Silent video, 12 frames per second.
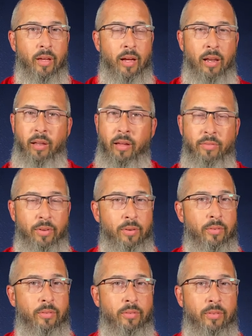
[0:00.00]
I love
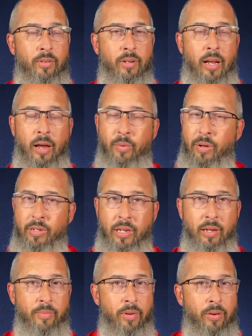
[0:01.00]
you. I
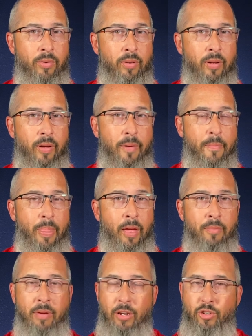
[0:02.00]
redeem you. I
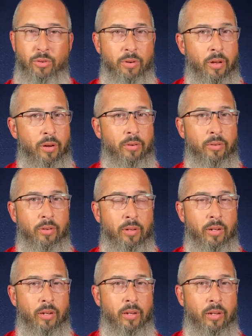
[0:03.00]
made you new.
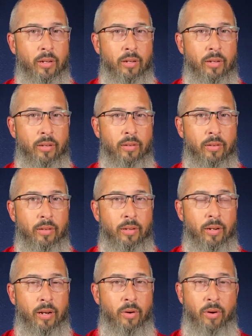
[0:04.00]

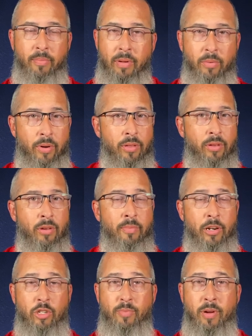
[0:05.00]
I want to be with you.
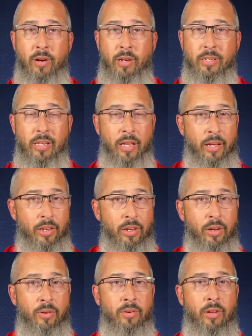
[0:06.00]
My spirit is in
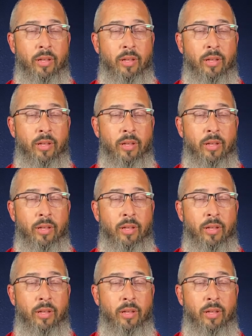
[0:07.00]
you.